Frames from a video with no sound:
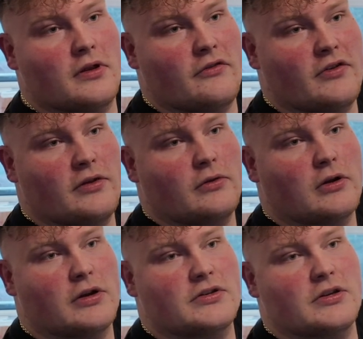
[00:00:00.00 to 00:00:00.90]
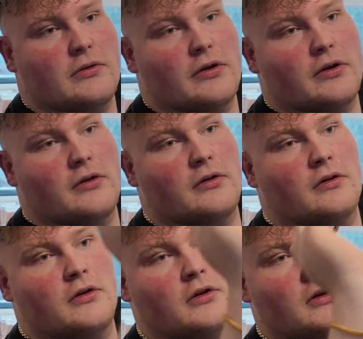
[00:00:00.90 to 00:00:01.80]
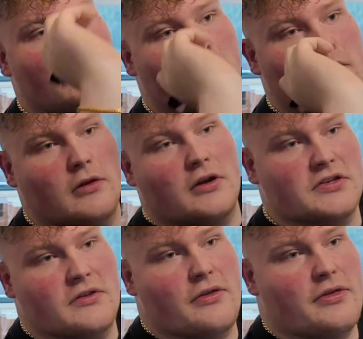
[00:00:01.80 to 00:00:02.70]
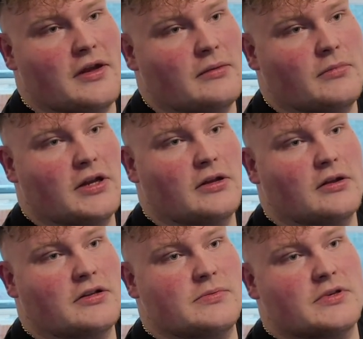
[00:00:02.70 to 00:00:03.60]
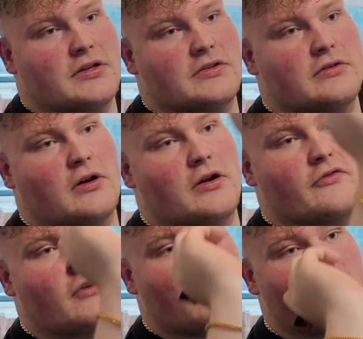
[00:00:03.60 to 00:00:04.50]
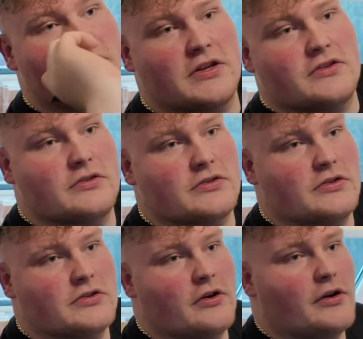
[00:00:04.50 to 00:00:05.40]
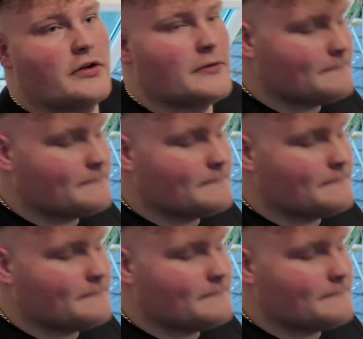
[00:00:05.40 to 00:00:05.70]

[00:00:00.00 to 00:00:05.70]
they feel nice anyway. Nice and thin, being 90%, 95% tungsten, sorry.